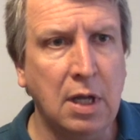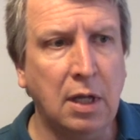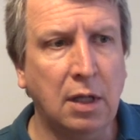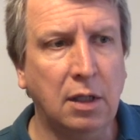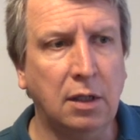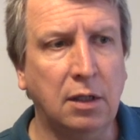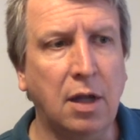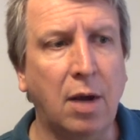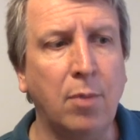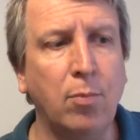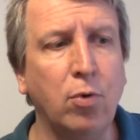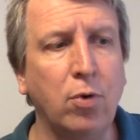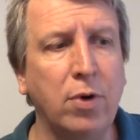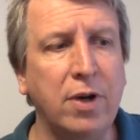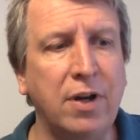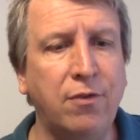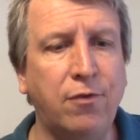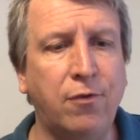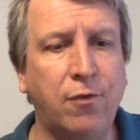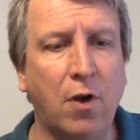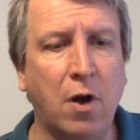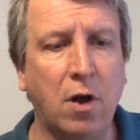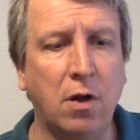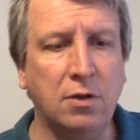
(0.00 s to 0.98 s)
Lumbering
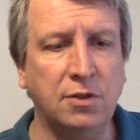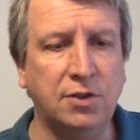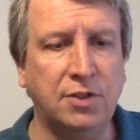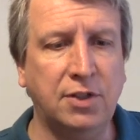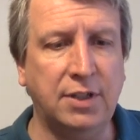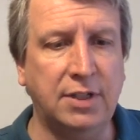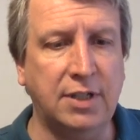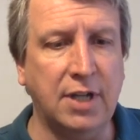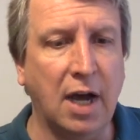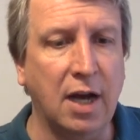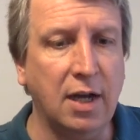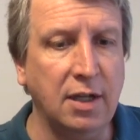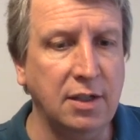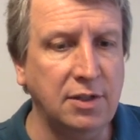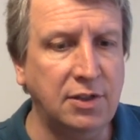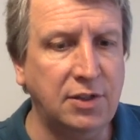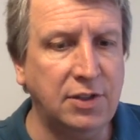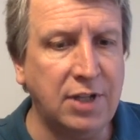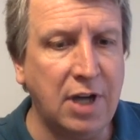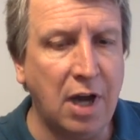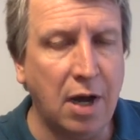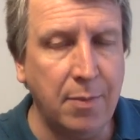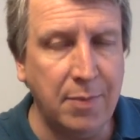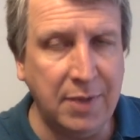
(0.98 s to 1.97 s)
Falls does
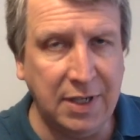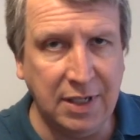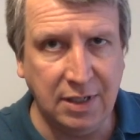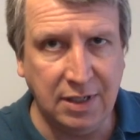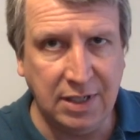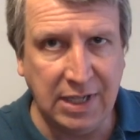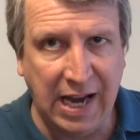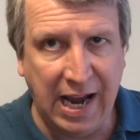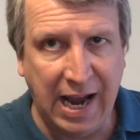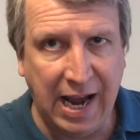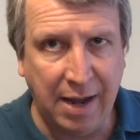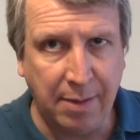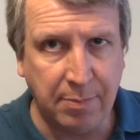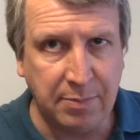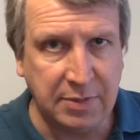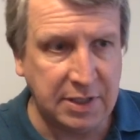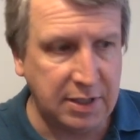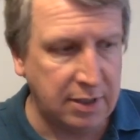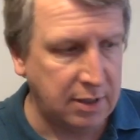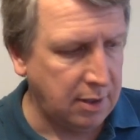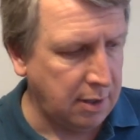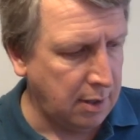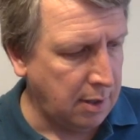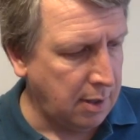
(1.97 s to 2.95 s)
come in
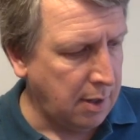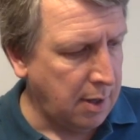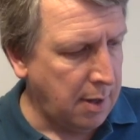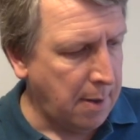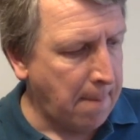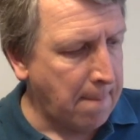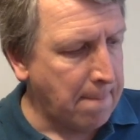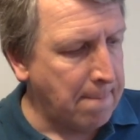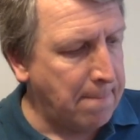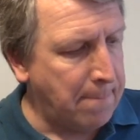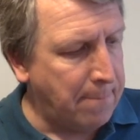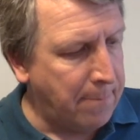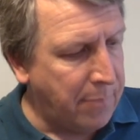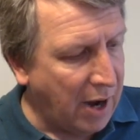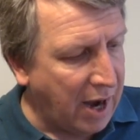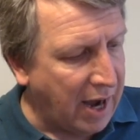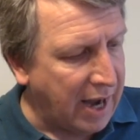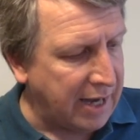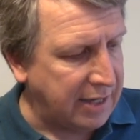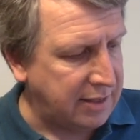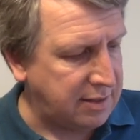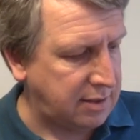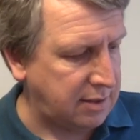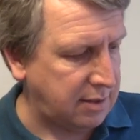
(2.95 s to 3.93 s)
tapped,
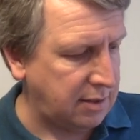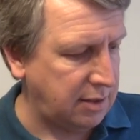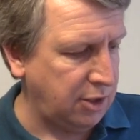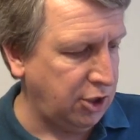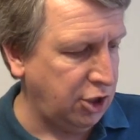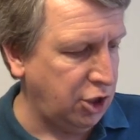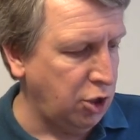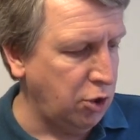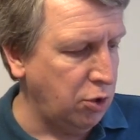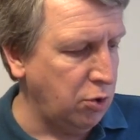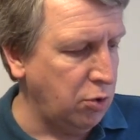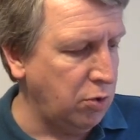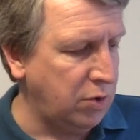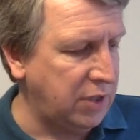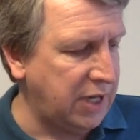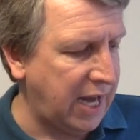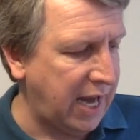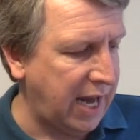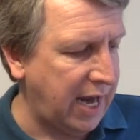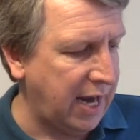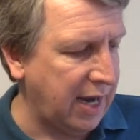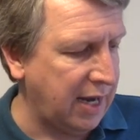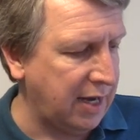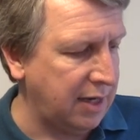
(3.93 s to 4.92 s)
but you
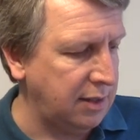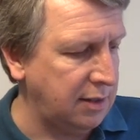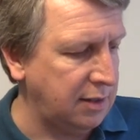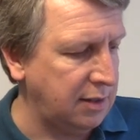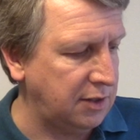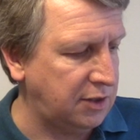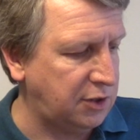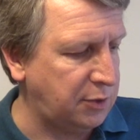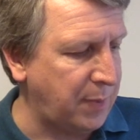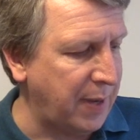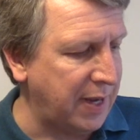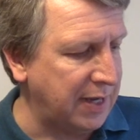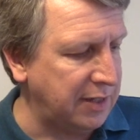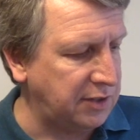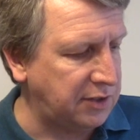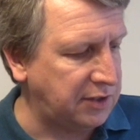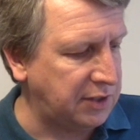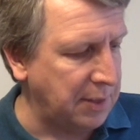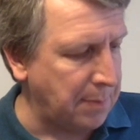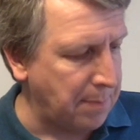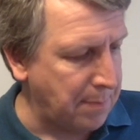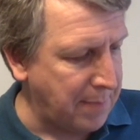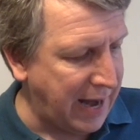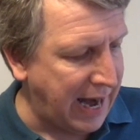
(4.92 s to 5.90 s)
can spend
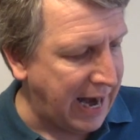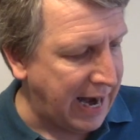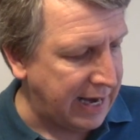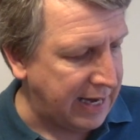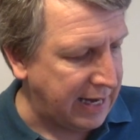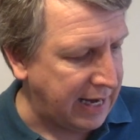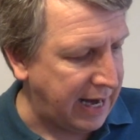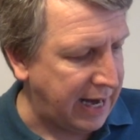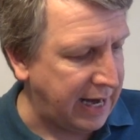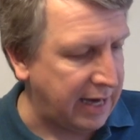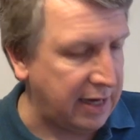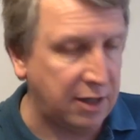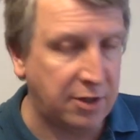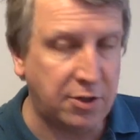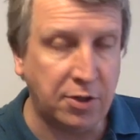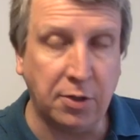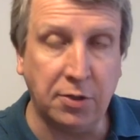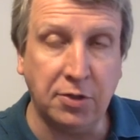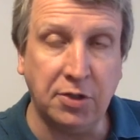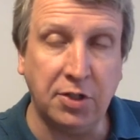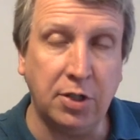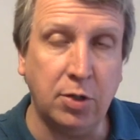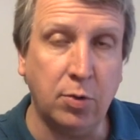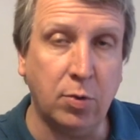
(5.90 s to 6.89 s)
some mana and it
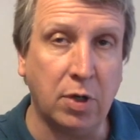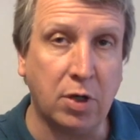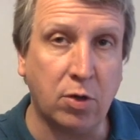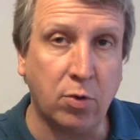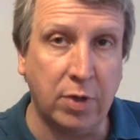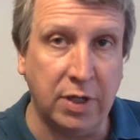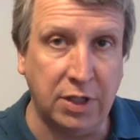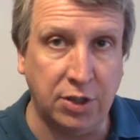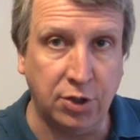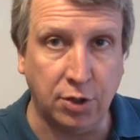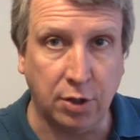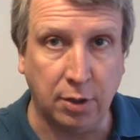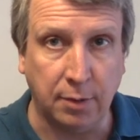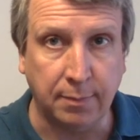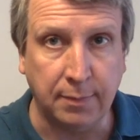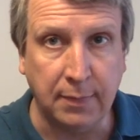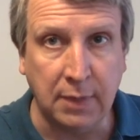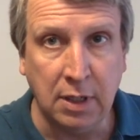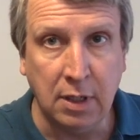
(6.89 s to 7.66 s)
turns into a creature.